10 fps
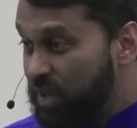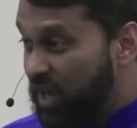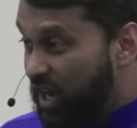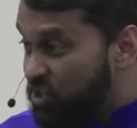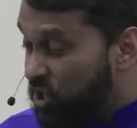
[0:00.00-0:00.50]

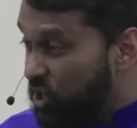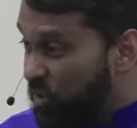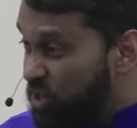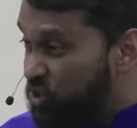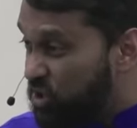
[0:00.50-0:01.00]
A
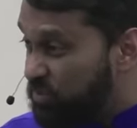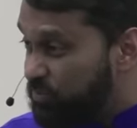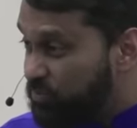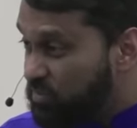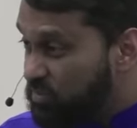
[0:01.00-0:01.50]
generation
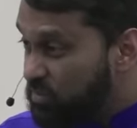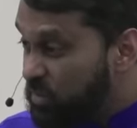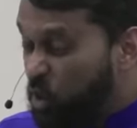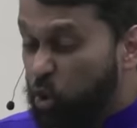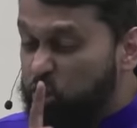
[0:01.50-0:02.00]

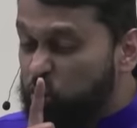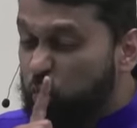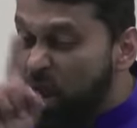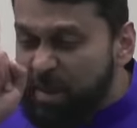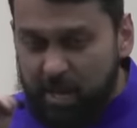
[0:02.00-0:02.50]
whose
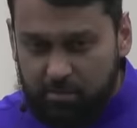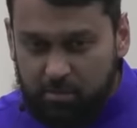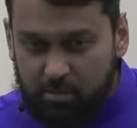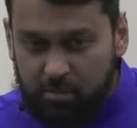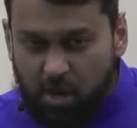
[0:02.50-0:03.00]
women
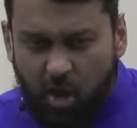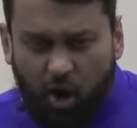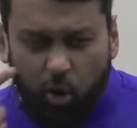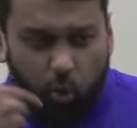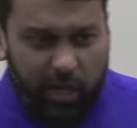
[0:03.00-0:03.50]
are
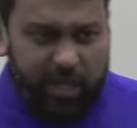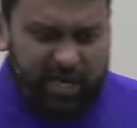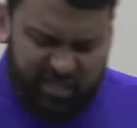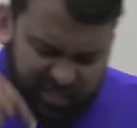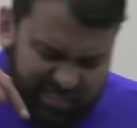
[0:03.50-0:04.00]
willing
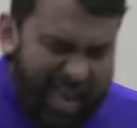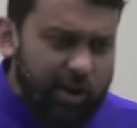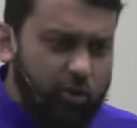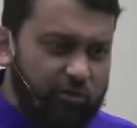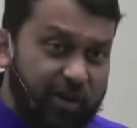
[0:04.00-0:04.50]
to
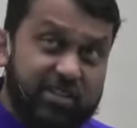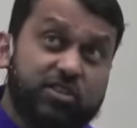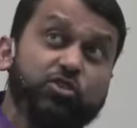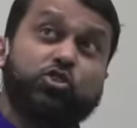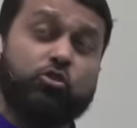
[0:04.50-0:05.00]
sacrifice their
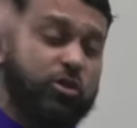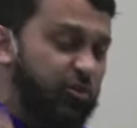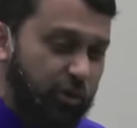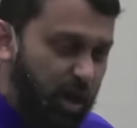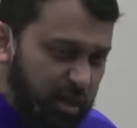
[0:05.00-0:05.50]
children for
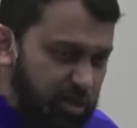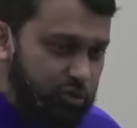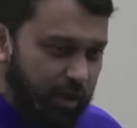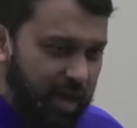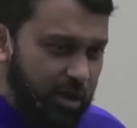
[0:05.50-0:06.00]
Allah
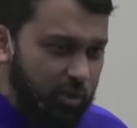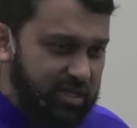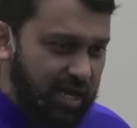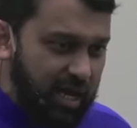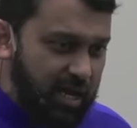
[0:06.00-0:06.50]
subhanahu wa
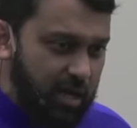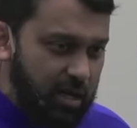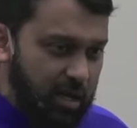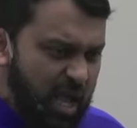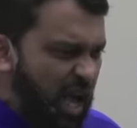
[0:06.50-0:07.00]
ta'ala.
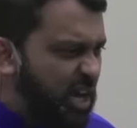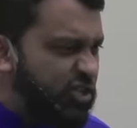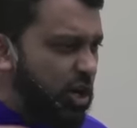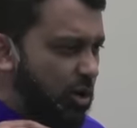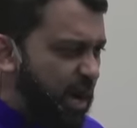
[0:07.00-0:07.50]
A
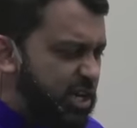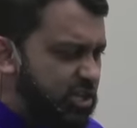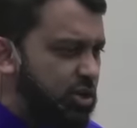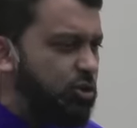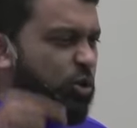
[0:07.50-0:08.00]
generation
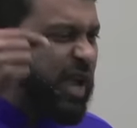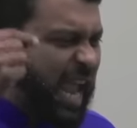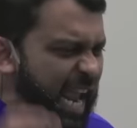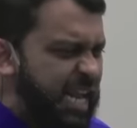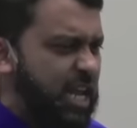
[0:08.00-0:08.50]
who
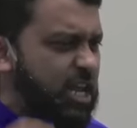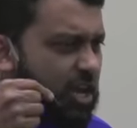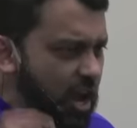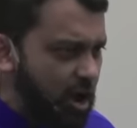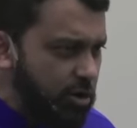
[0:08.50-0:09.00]
80
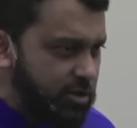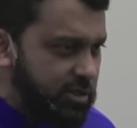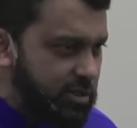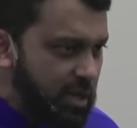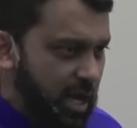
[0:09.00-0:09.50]
years
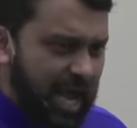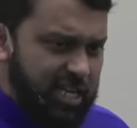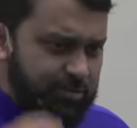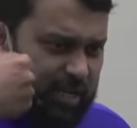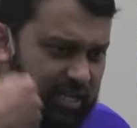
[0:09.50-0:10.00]
has
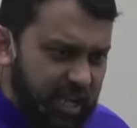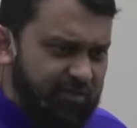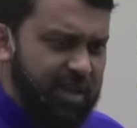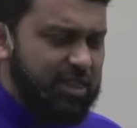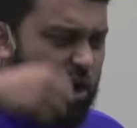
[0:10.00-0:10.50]
been
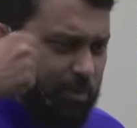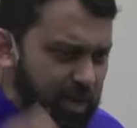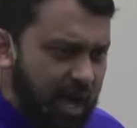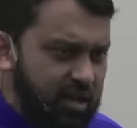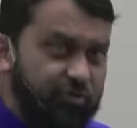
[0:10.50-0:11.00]
giving their
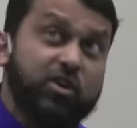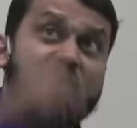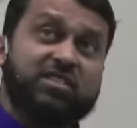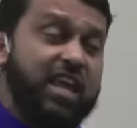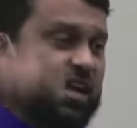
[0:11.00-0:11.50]
blood for the
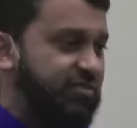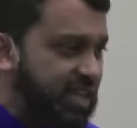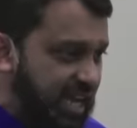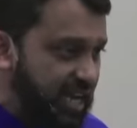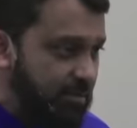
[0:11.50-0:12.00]
sake of the
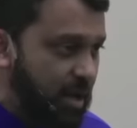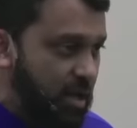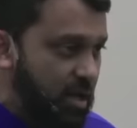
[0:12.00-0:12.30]
kalima.